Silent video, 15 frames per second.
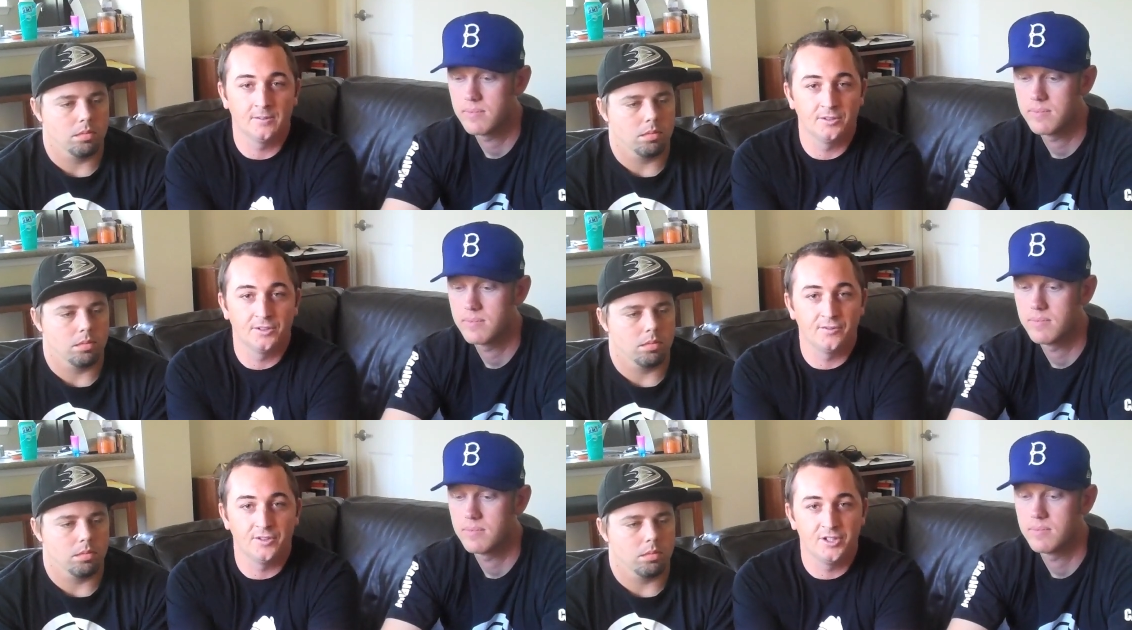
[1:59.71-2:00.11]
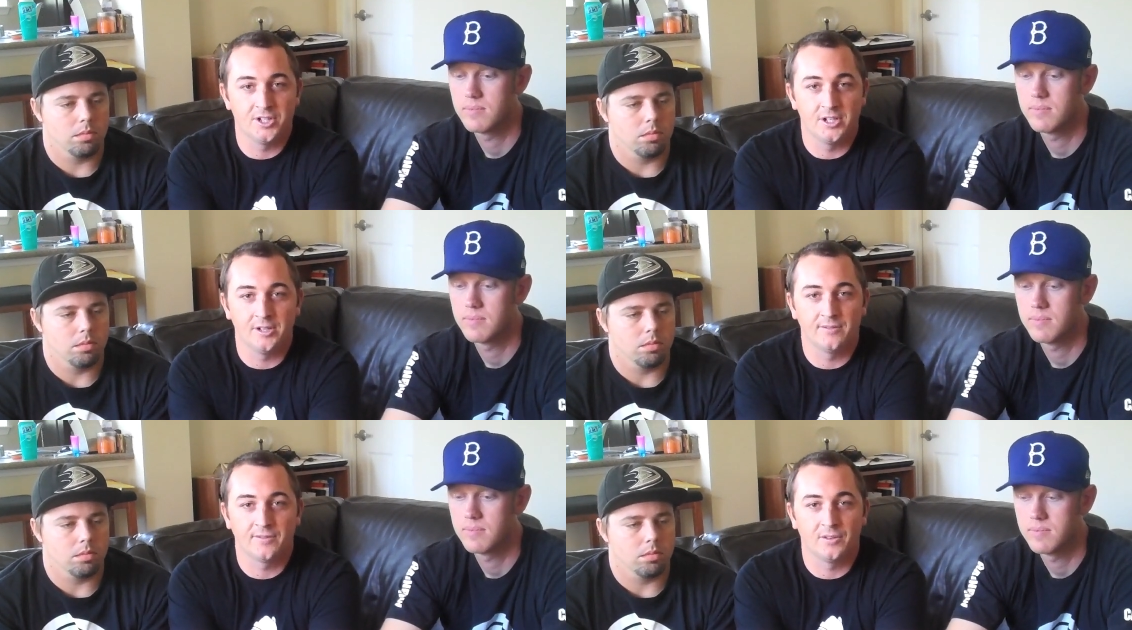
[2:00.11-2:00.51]
Speaker 1: Went to
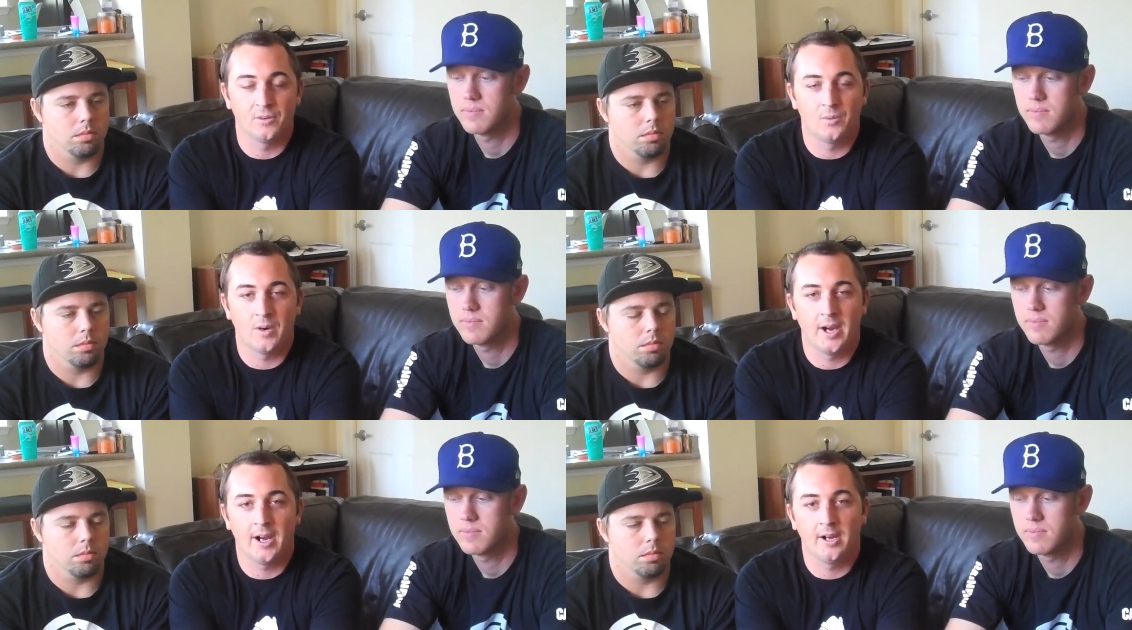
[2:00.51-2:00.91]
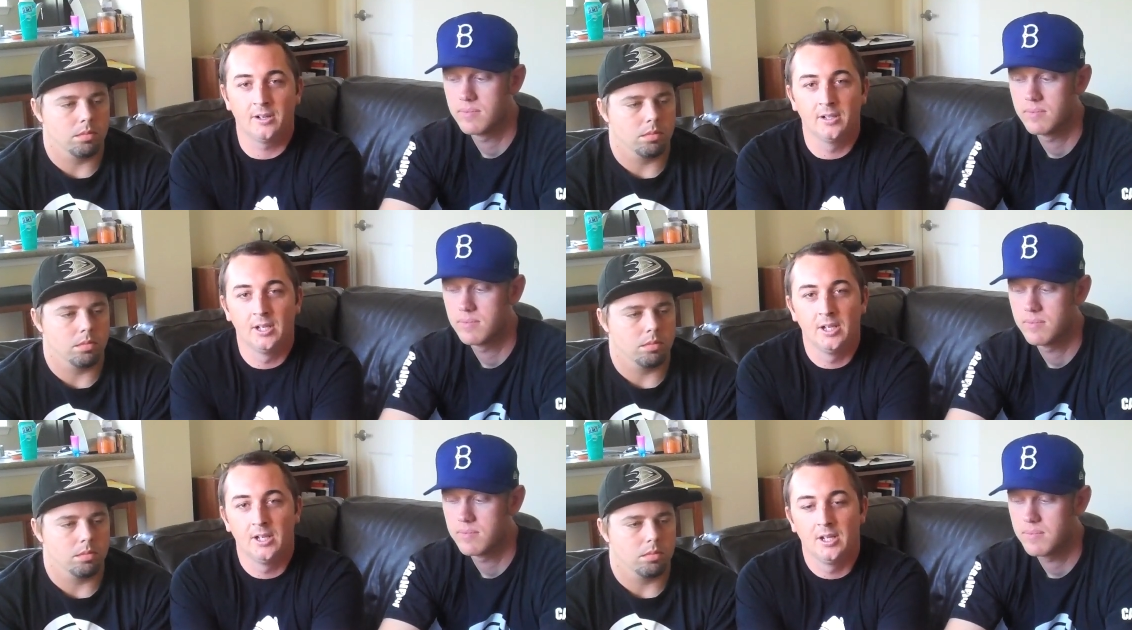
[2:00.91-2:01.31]
Virginia for a
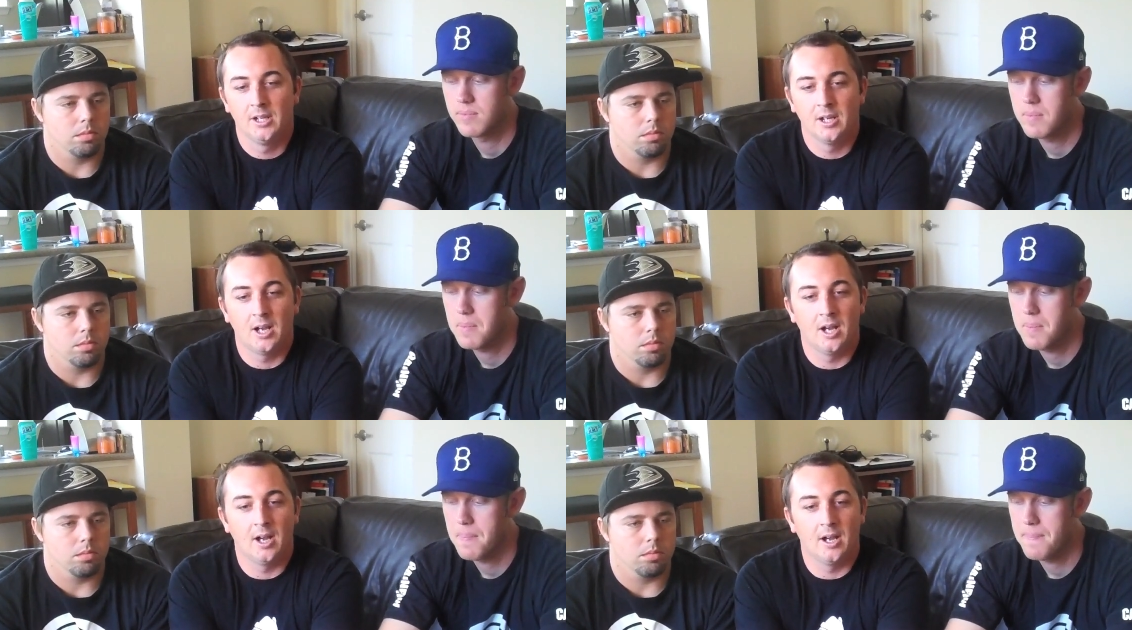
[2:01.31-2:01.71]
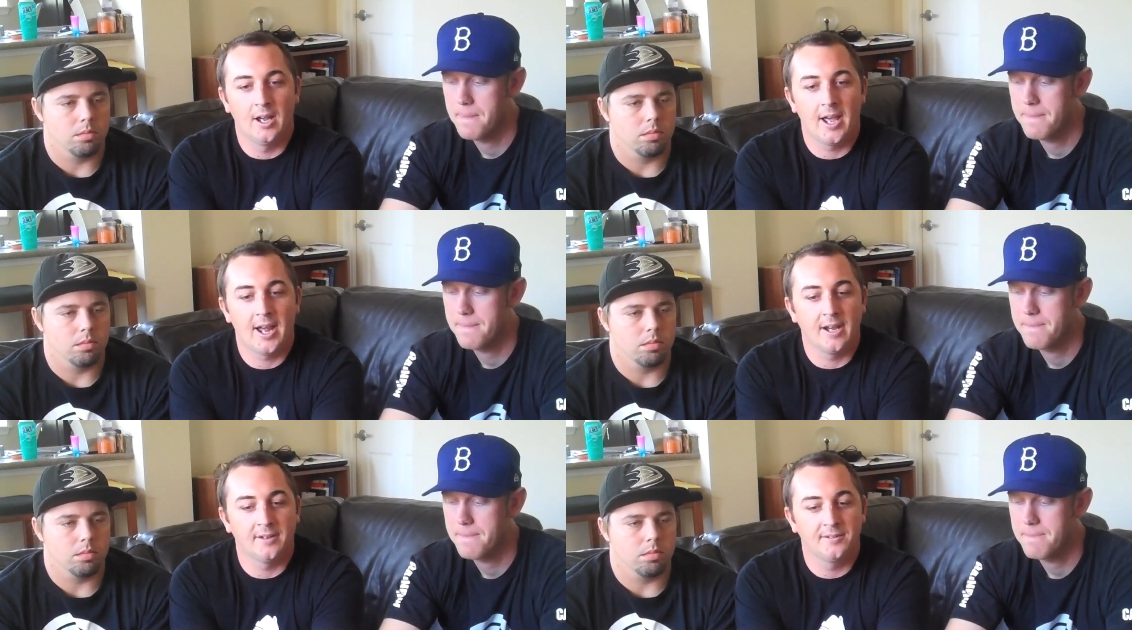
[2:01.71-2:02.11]
while. Uh,
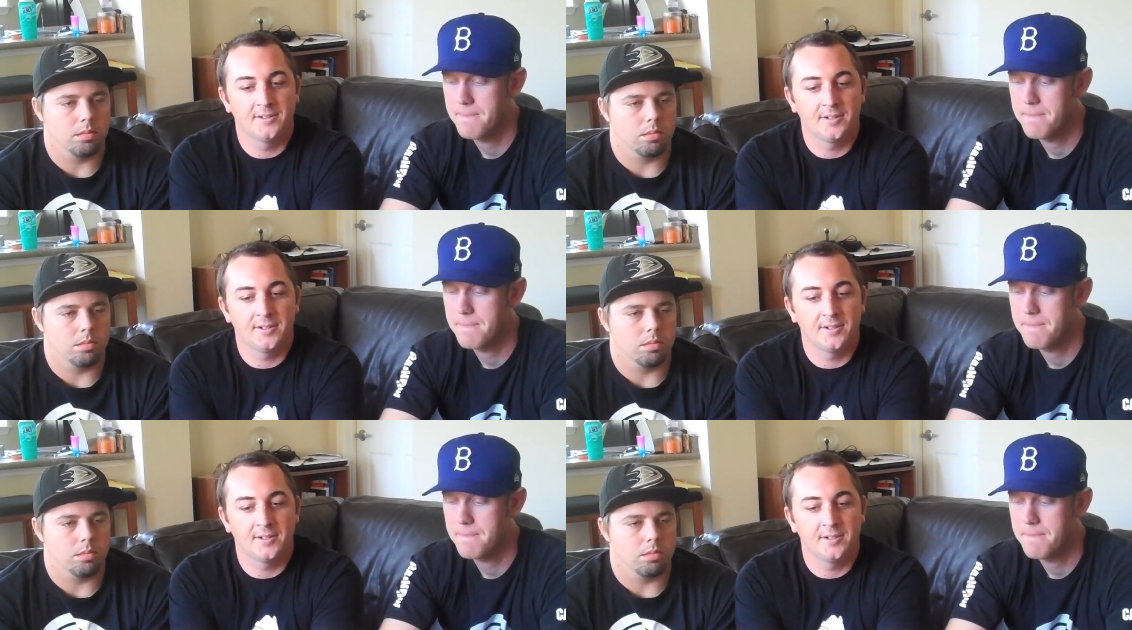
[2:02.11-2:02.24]
had